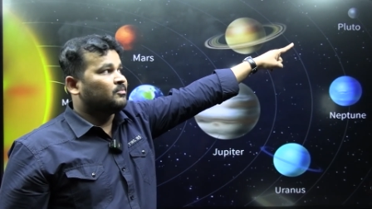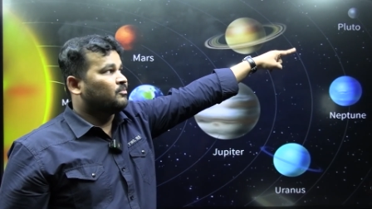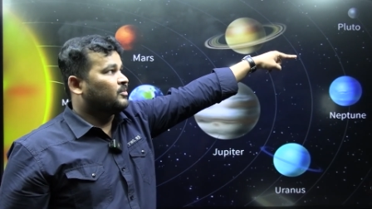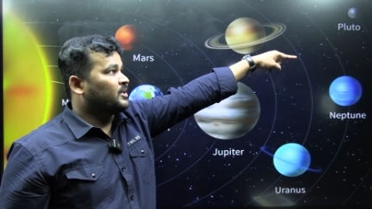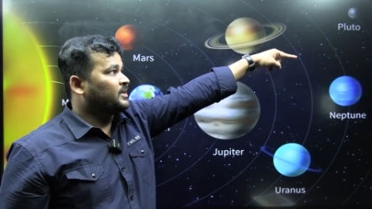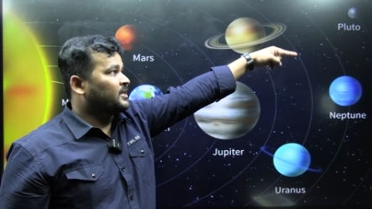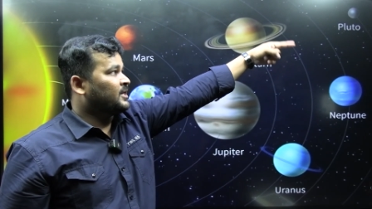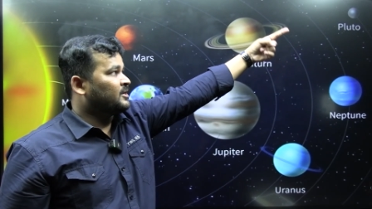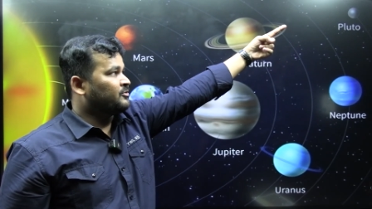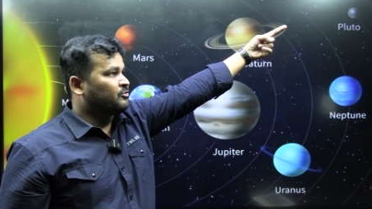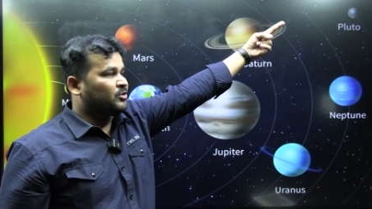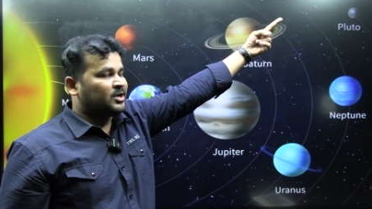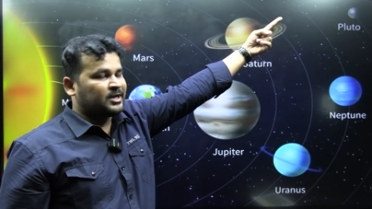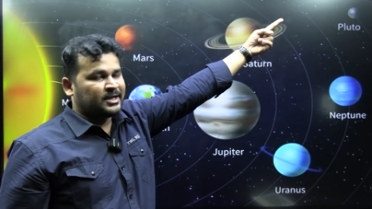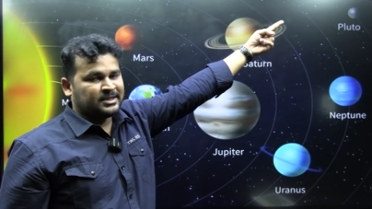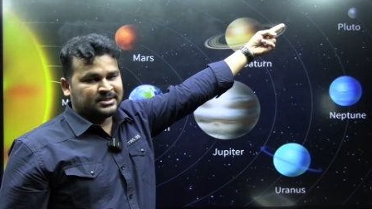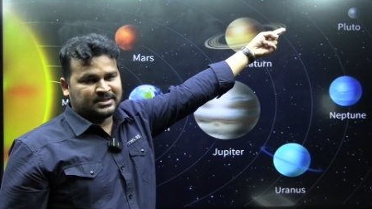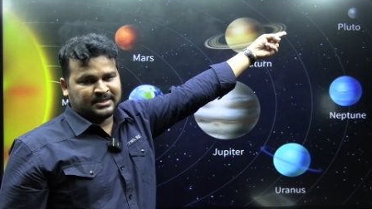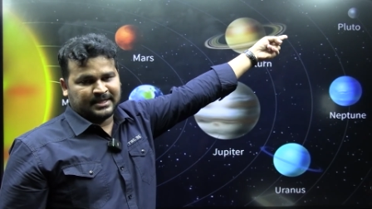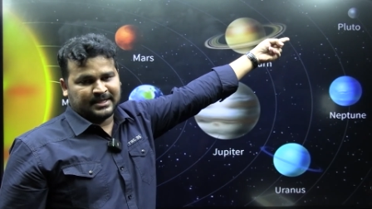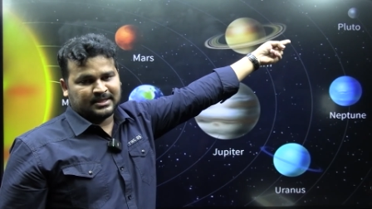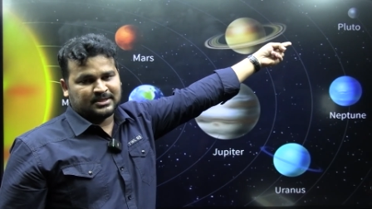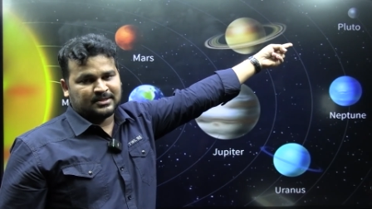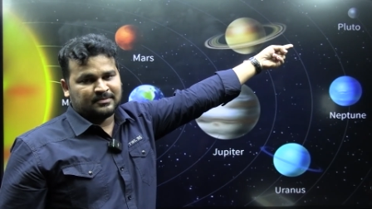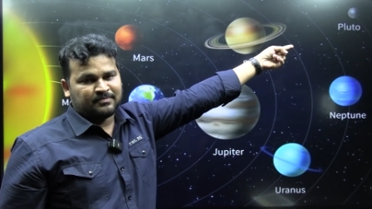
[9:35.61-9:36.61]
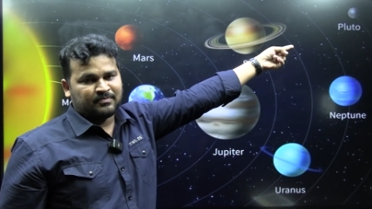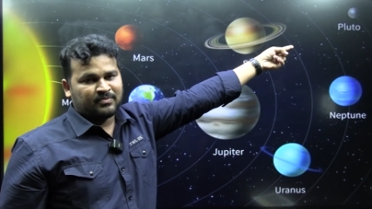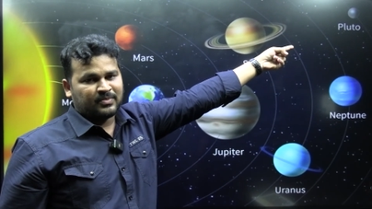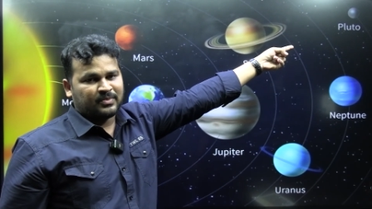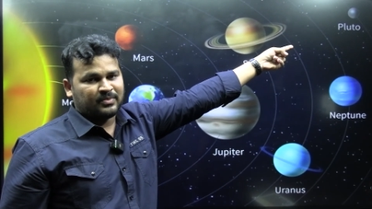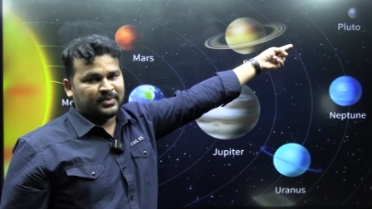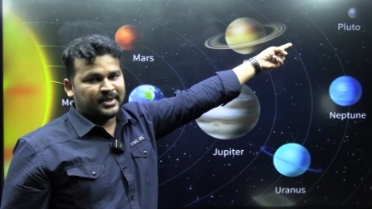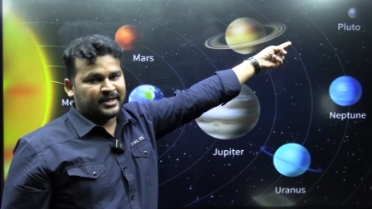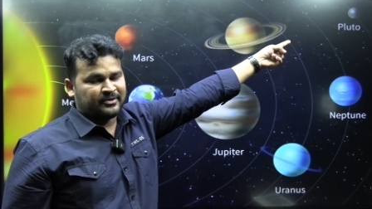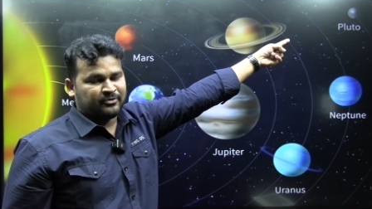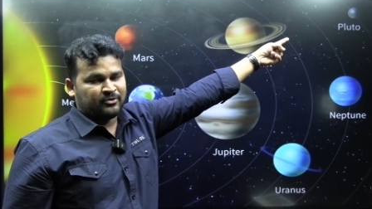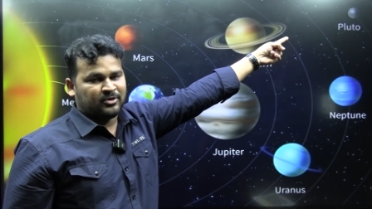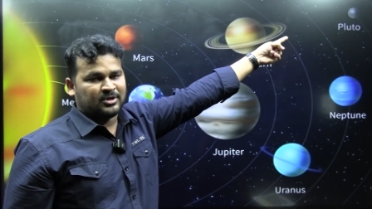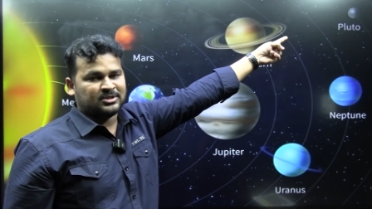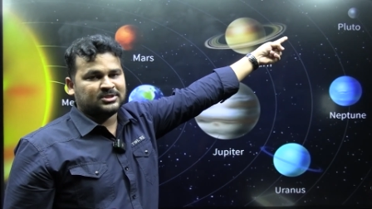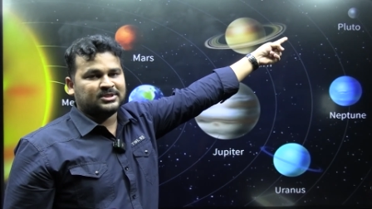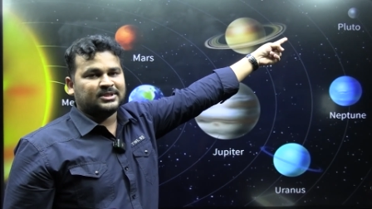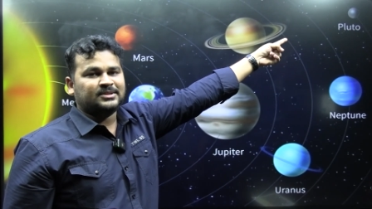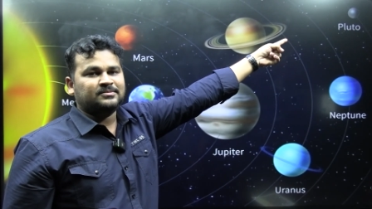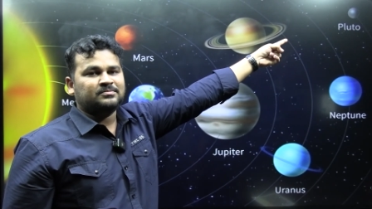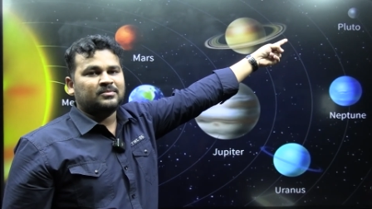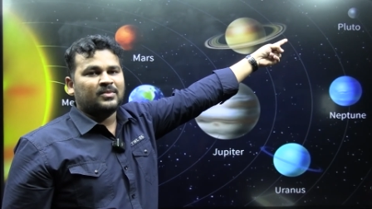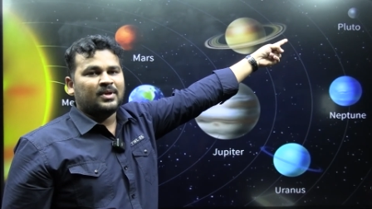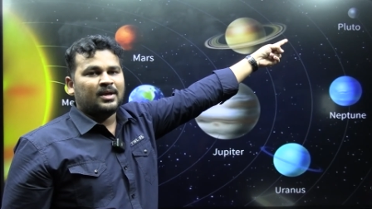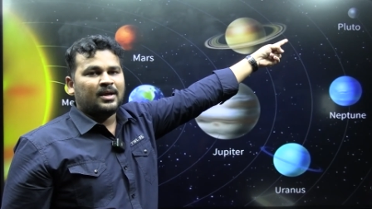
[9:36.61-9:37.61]
But then what is that? That was
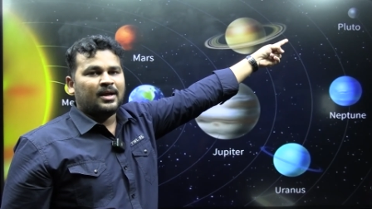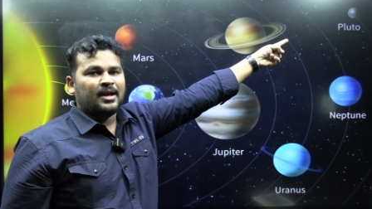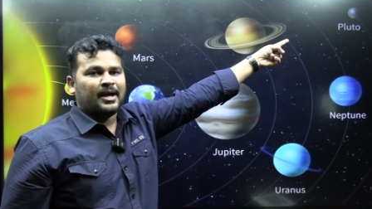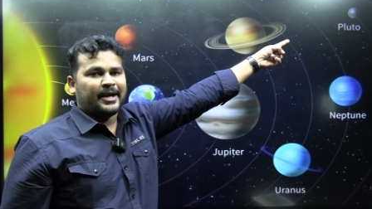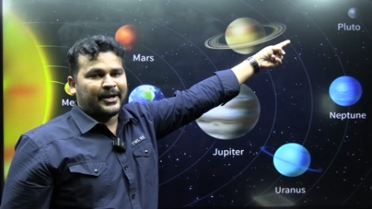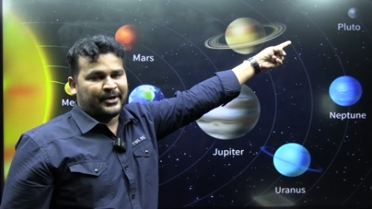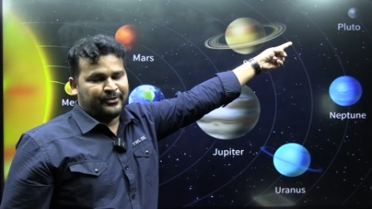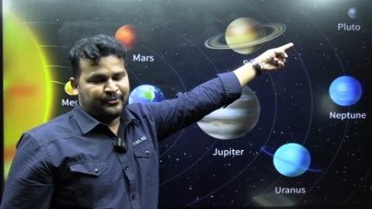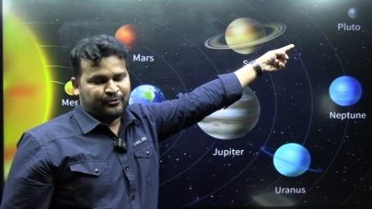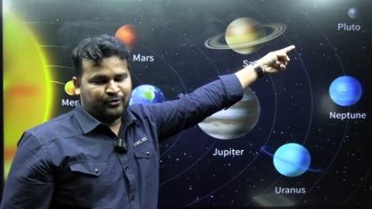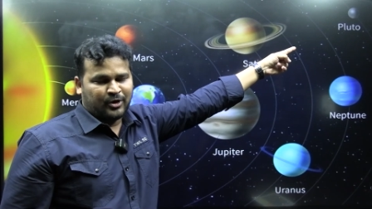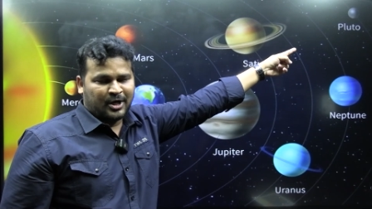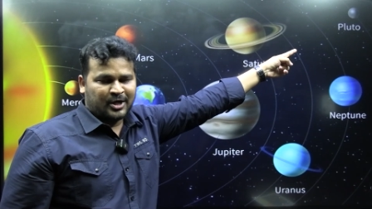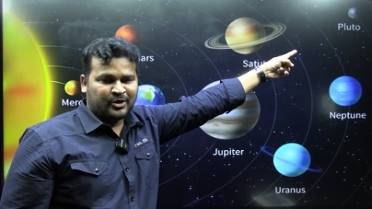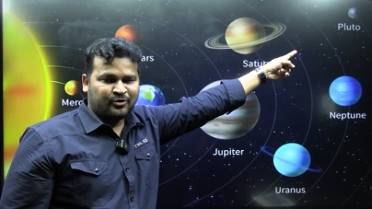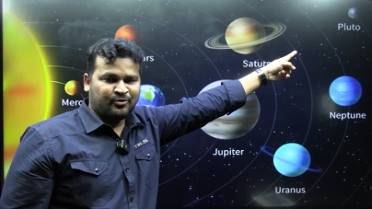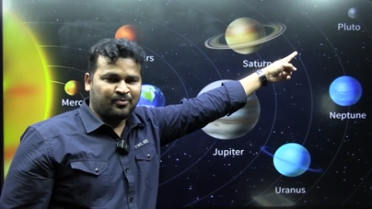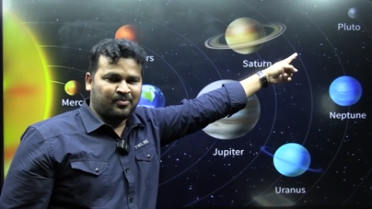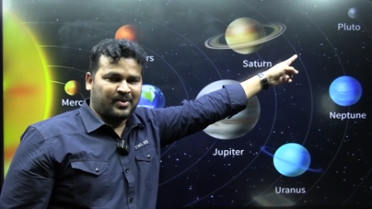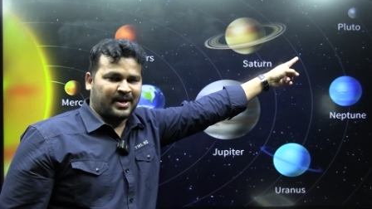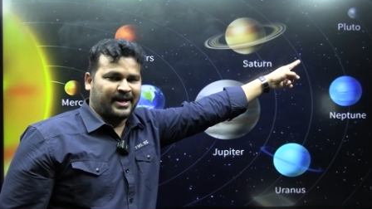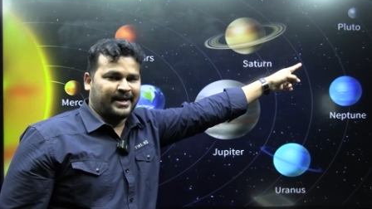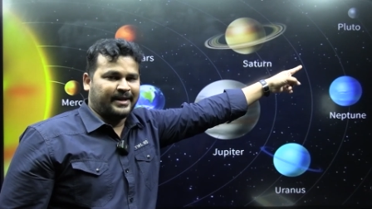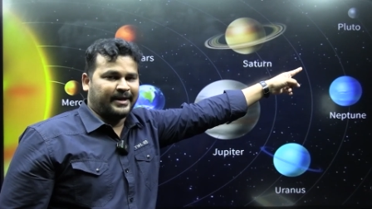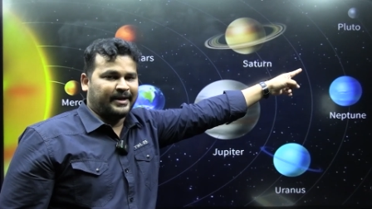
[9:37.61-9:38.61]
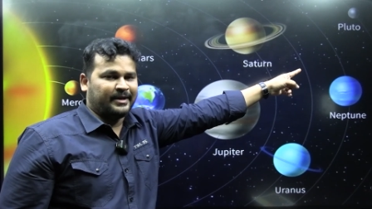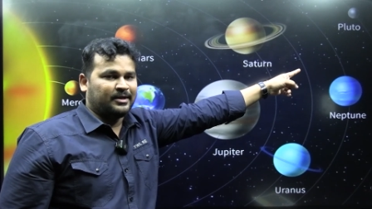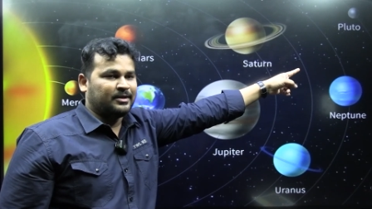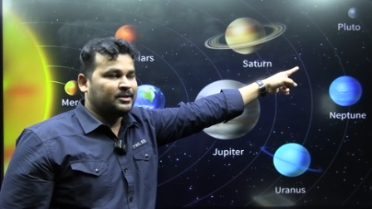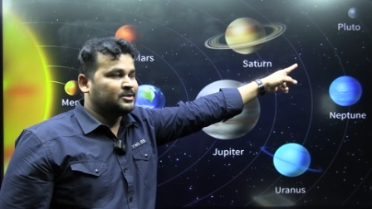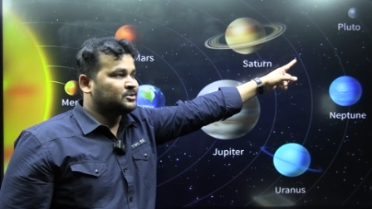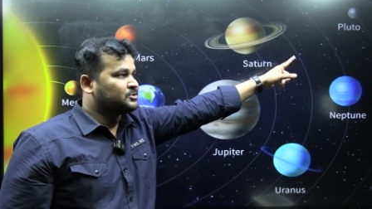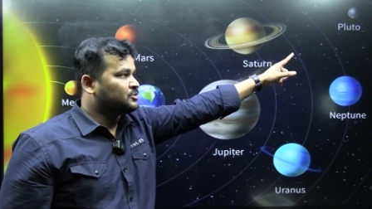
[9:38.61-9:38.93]
a dwarf planet.